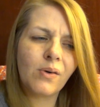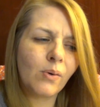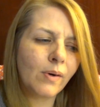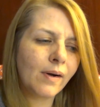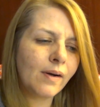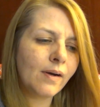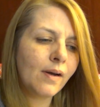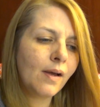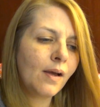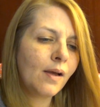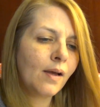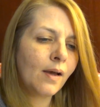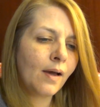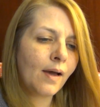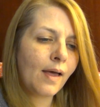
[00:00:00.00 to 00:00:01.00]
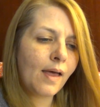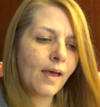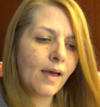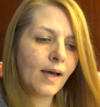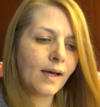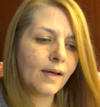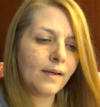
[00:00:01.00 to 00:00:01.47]
court.
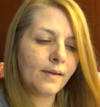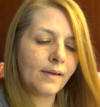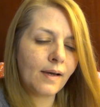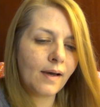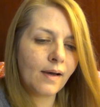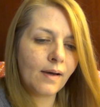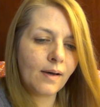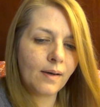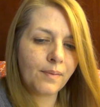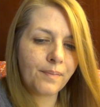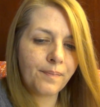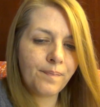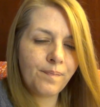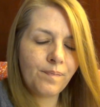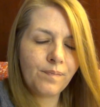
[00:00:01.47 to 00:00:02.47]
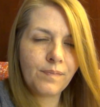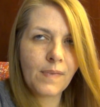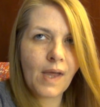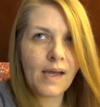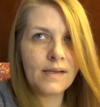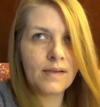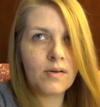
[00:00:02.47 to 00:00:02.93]
And
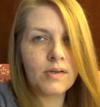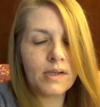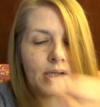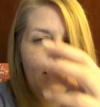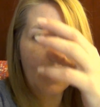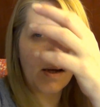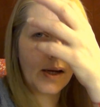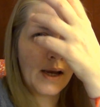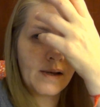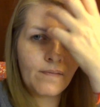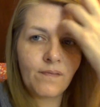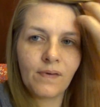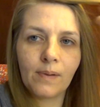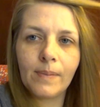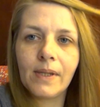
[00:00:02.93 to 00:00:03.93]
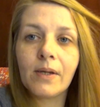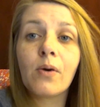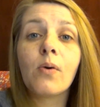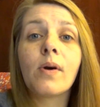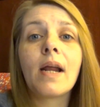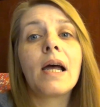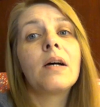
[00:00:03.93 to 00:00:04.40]
I seriously doubt I can film in the
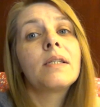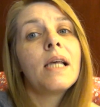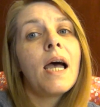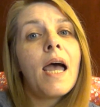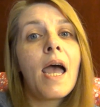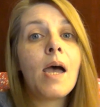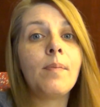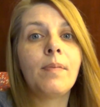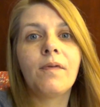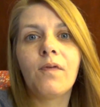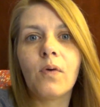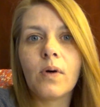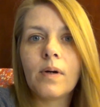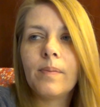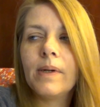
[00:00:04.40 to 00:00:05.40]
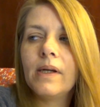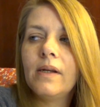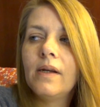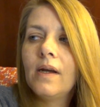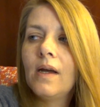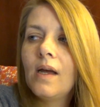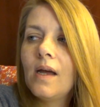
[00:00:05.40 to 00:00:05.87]
courthouse. I have before, but
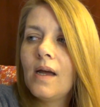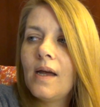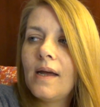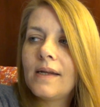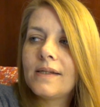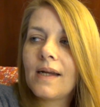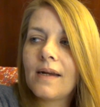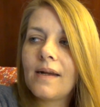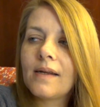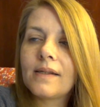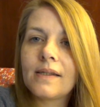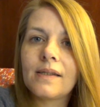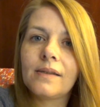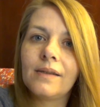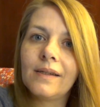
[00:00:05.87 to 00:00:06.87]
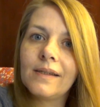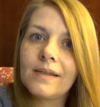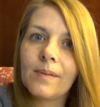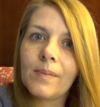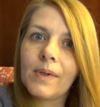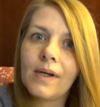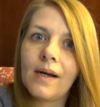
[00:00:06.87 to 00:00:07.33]
it's not necessarily
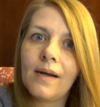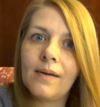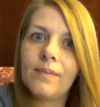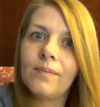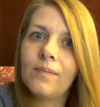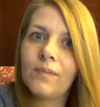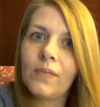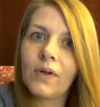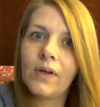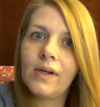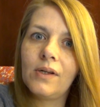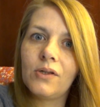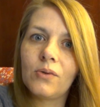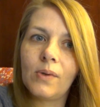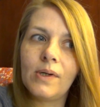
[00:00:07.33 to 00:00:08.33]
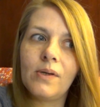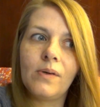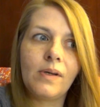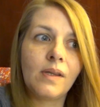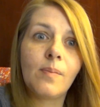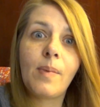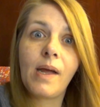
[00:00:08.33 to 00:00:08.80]
something I really enjoy
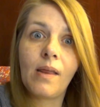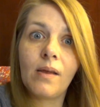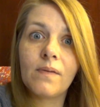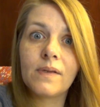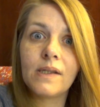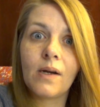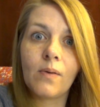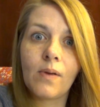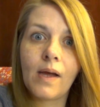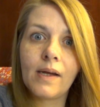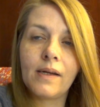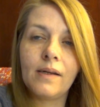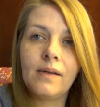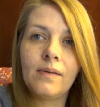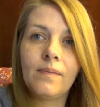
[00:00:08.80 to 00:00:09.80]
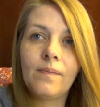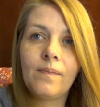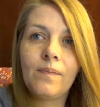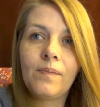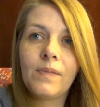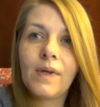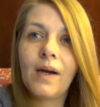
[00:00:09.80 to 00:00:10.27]
doing. The bailiffs don't like it.
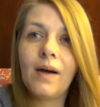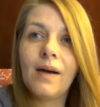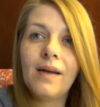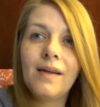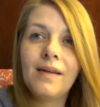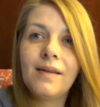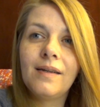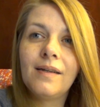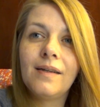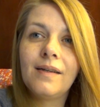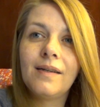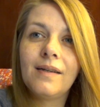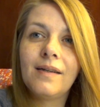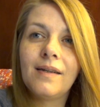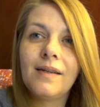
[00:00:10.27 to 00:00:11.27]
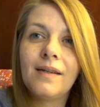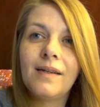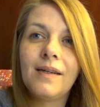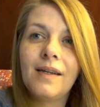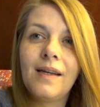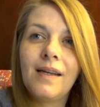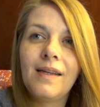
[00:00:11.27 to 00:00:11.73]
Huh? So they probably
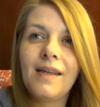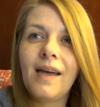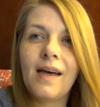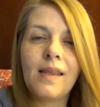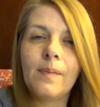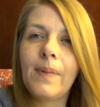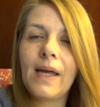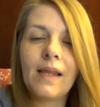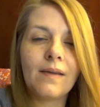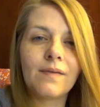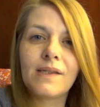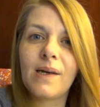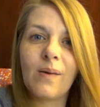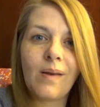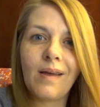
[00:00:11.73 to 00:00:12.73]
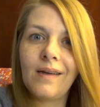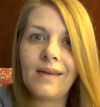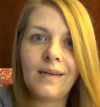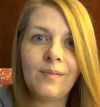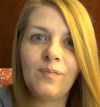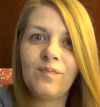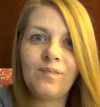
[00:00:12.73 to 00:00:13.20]
frown. Yeah, the bailiffs don't
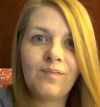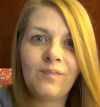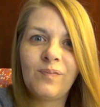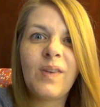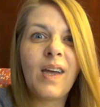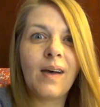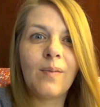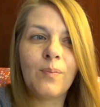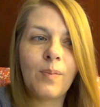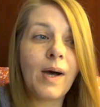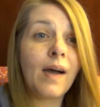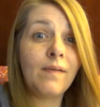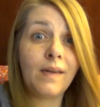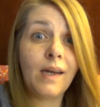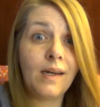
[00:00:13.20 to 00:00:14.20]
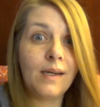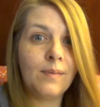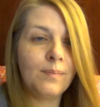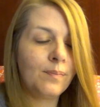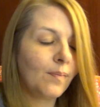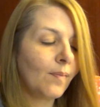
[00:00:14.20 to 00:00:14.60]
like it. Yeah, but I've done it.